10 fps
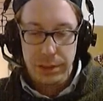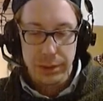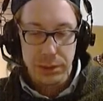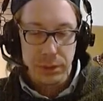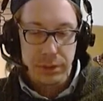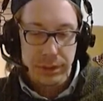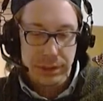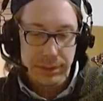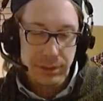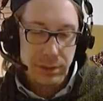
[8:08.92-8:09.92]
New
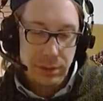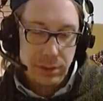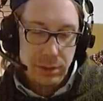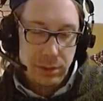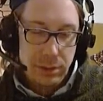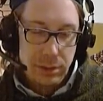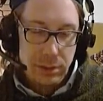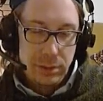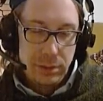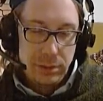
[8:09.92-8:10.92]
York's
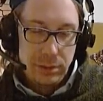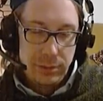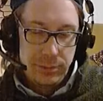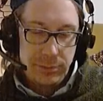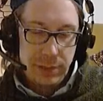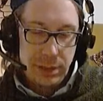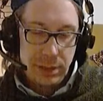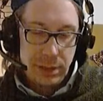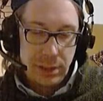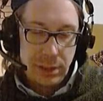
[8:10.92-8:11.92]
inflated
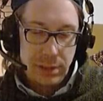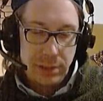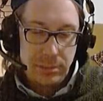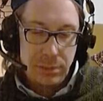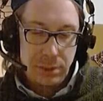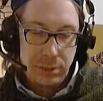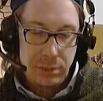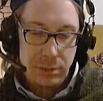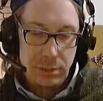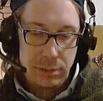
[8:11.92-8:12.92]
like a kid's
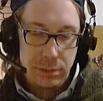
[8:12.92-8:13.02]
balloon,